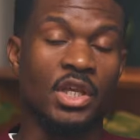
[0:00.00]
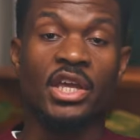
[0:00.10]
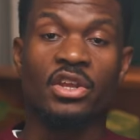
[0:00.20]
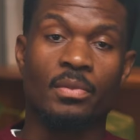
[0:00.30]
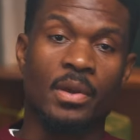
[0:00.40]

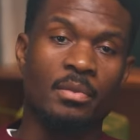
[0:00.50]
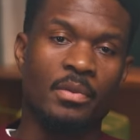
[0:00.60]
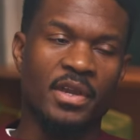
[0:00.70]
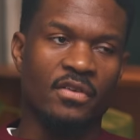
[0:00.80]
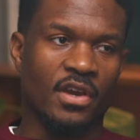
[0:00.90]
Yeah, no, I'm a
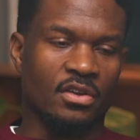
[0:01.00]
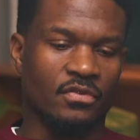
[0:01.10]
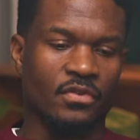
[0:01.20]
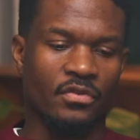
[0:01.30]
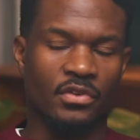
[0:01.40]
big fan
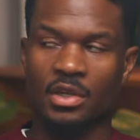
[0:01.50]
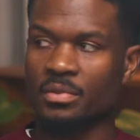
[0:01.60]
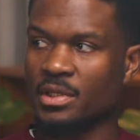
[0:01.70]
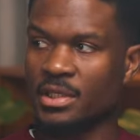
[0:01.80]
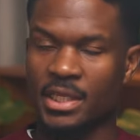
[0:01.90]
of
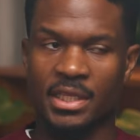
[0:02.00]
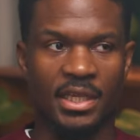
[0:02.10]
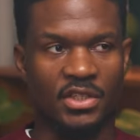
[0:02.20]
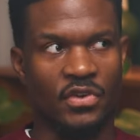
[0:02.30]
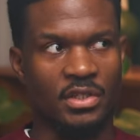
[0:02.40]
global
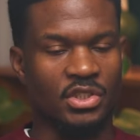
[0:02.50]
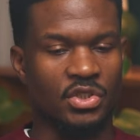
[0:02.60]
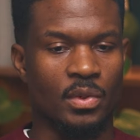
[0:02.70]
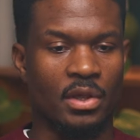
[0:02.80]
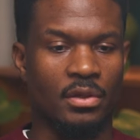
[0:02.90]
index funds
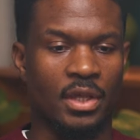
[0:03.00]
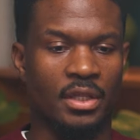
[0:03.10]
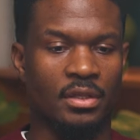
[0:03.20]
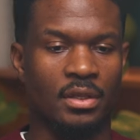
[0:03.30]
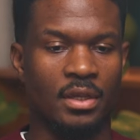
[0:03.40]
as well.
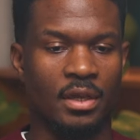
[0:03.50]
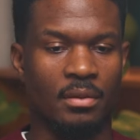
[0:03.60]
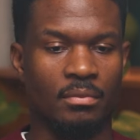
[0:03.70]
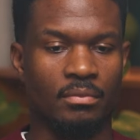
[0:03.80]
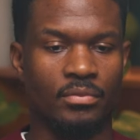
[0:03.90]
And
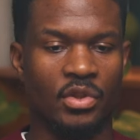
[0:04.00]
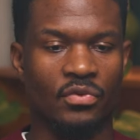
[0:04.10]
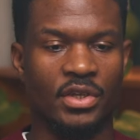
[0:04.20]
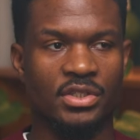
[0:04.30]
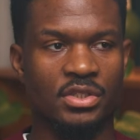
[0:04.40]
the
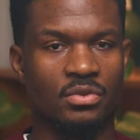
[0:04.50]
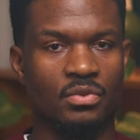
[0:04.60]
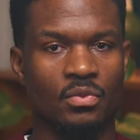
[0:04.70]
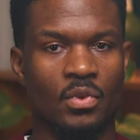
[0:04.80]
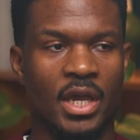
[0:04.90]

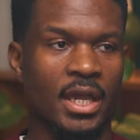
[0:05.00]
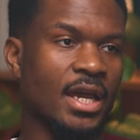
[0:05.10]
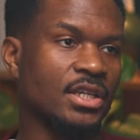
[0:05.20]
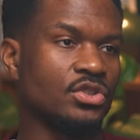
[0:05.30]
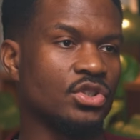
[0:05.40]
reason why
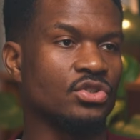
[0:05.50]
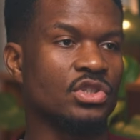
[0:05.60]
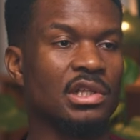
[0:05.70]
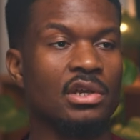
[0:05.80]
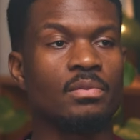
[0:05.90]
I choose
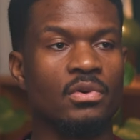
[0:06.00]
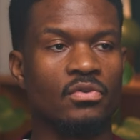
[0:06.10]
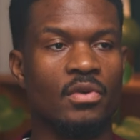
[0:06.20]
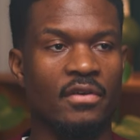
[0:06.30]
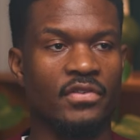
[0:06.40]

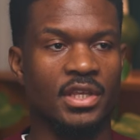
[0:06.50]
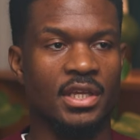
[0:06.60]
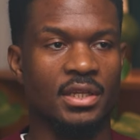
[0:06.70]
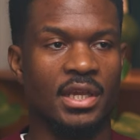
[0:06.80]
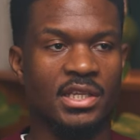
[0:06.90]
global rather
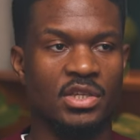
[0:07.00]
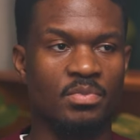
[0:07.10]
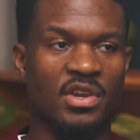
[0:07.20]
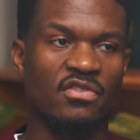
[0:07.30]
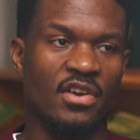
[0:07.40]
than
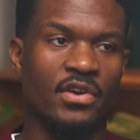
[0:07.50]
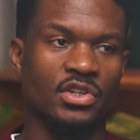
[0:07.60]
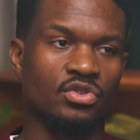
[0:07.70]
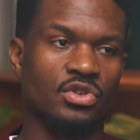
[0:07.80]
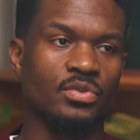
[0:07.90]
S&P
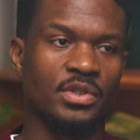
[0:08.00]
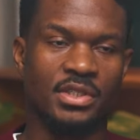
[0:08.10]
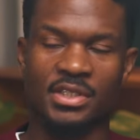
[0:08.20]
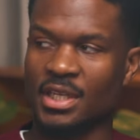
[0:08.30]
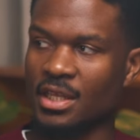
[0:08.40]
500, which
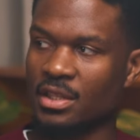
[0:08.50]
is the